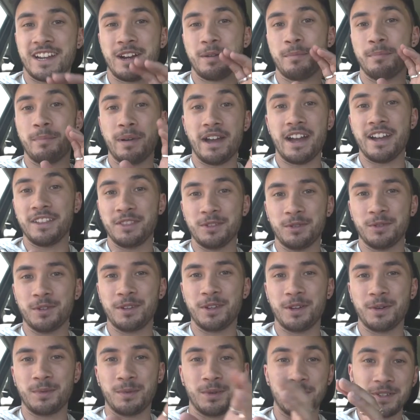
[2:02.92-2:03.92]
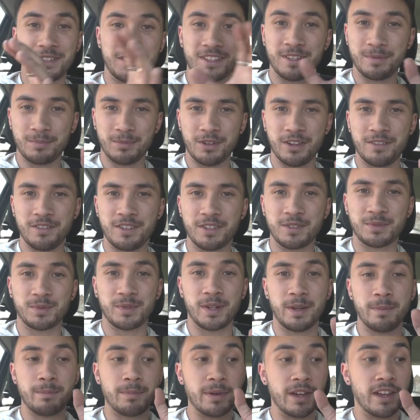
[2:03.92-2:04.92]
how bad the audio was in the previous
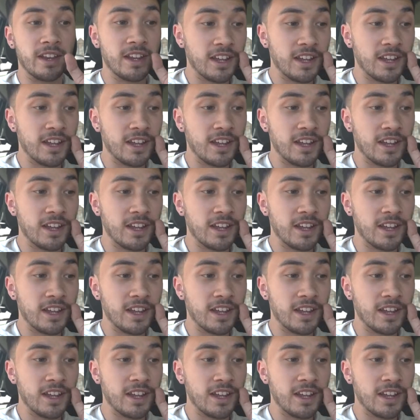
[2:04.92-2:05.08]
one, but